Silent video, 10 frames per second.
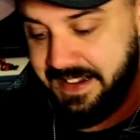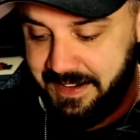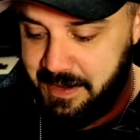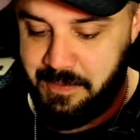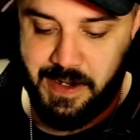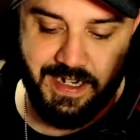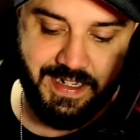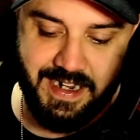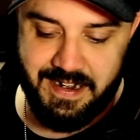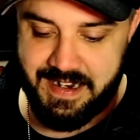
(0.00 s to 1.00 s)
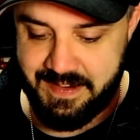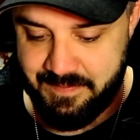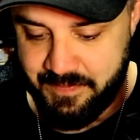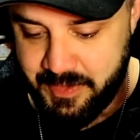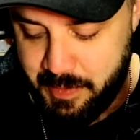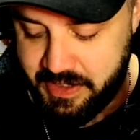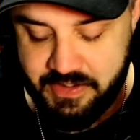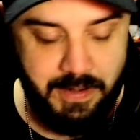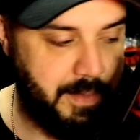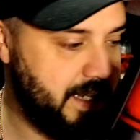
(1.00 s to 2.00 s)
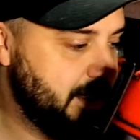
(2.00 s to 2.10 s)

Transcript: Oh my God. Somebody sent me a